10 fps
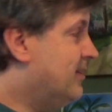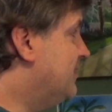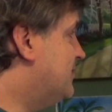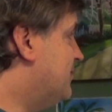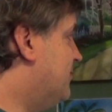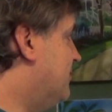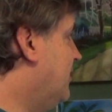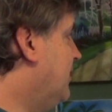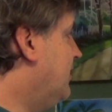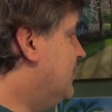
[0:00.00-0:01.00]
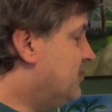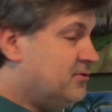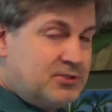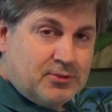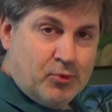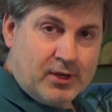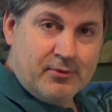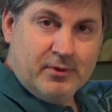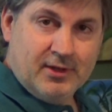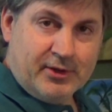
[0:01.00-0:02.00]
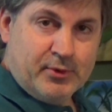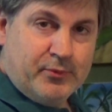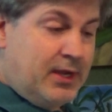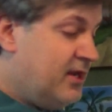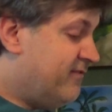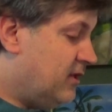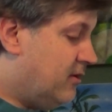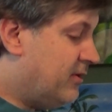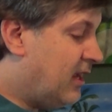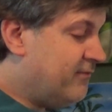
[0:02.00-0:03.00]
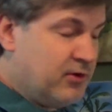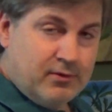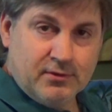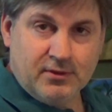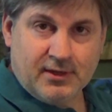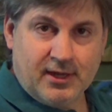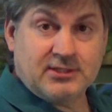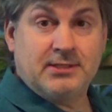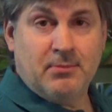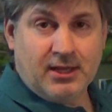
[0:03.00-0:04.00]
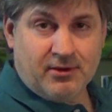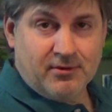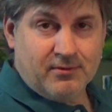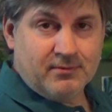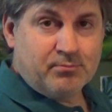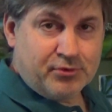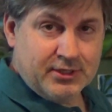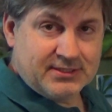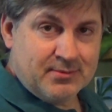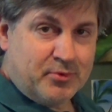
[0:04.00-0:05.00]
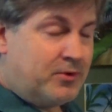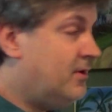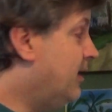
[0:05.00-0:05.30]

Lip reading: So get used to working with liquid white. If you don't have your own, you can actually make your own. Pretty simple.